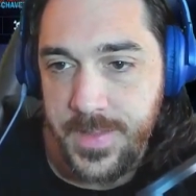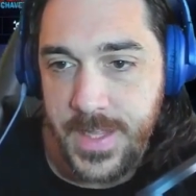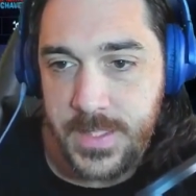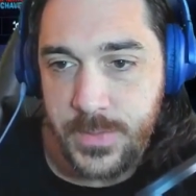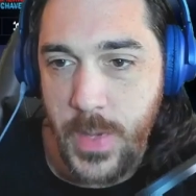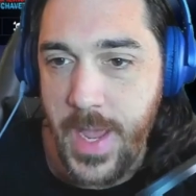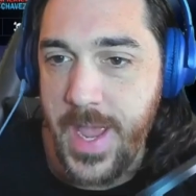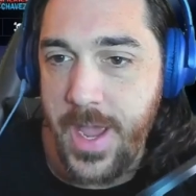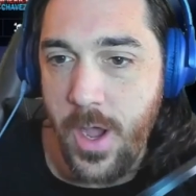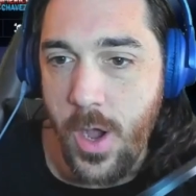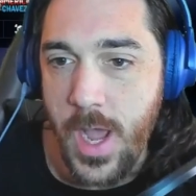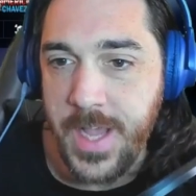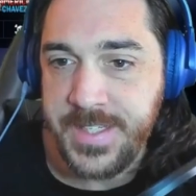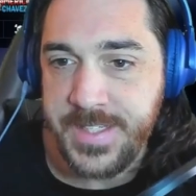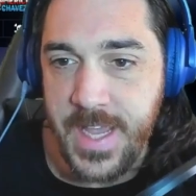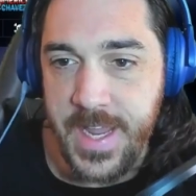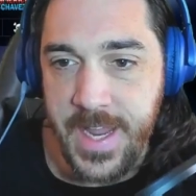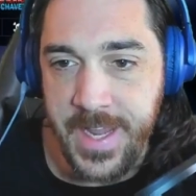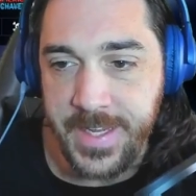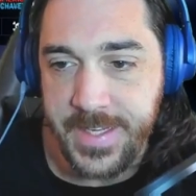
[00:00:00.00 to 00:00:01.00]
That's why I
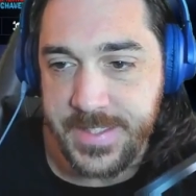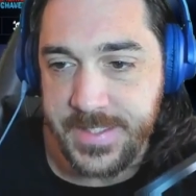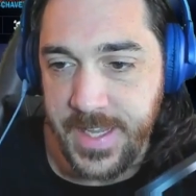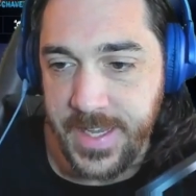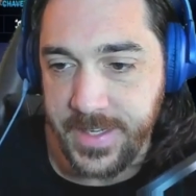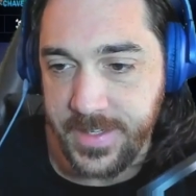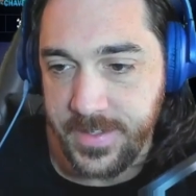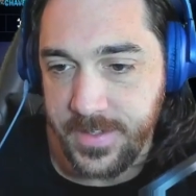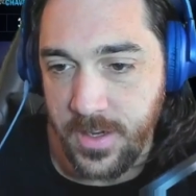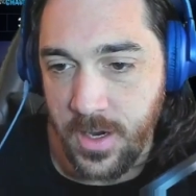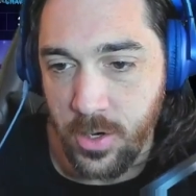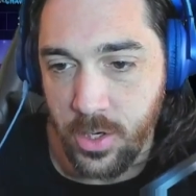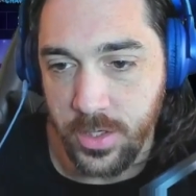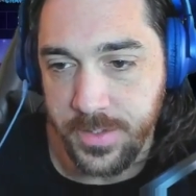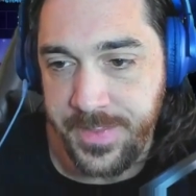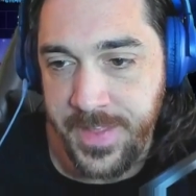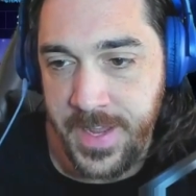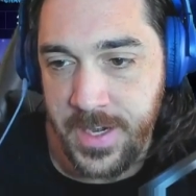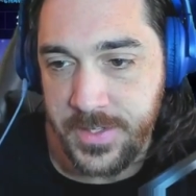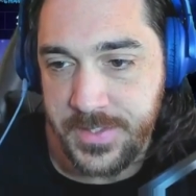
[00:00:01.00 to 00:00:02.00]
say ink is like,
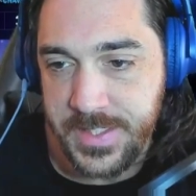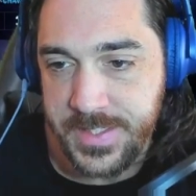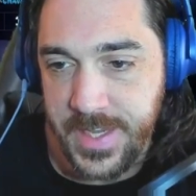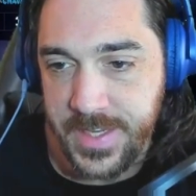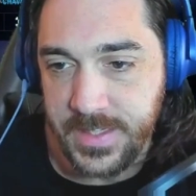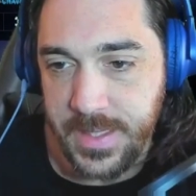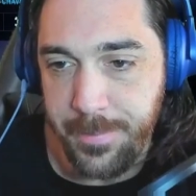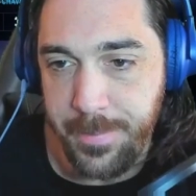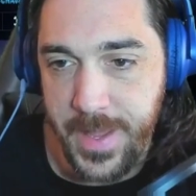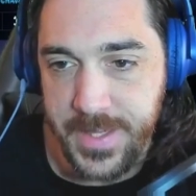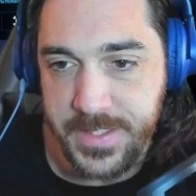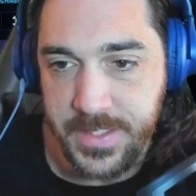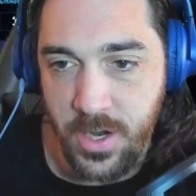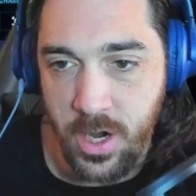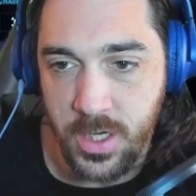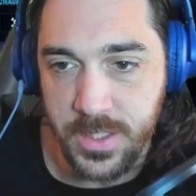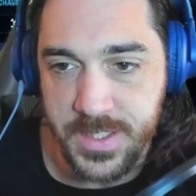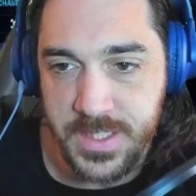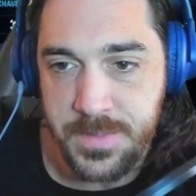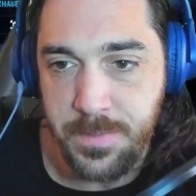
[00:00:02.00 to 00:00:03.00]
or Thanos is like the best
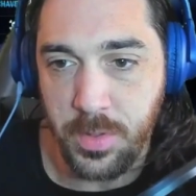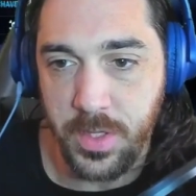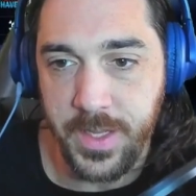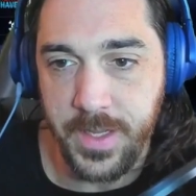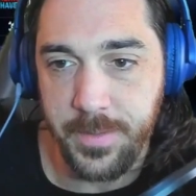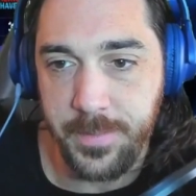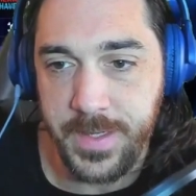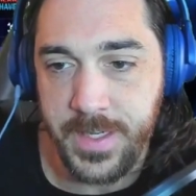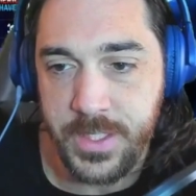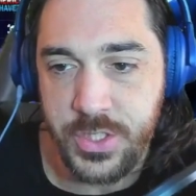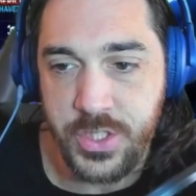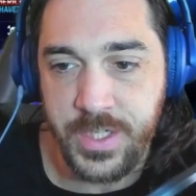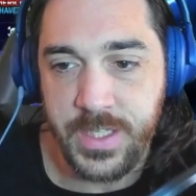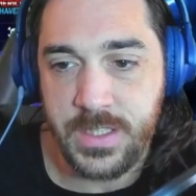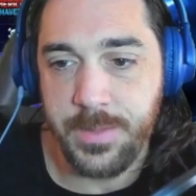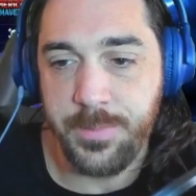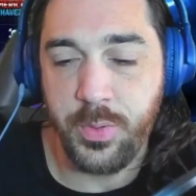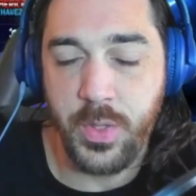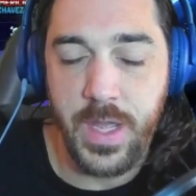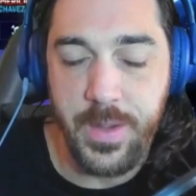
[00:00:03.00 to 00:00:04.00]
card to split, because you
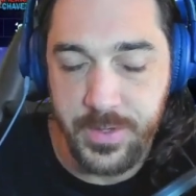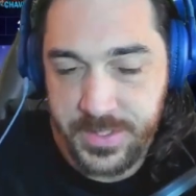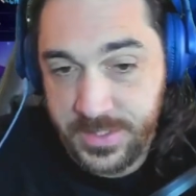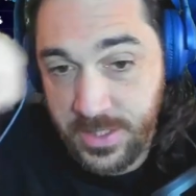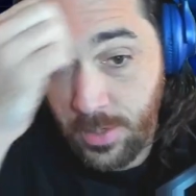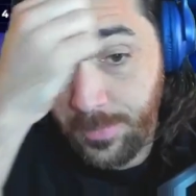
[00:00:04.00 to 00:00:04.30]
get to play with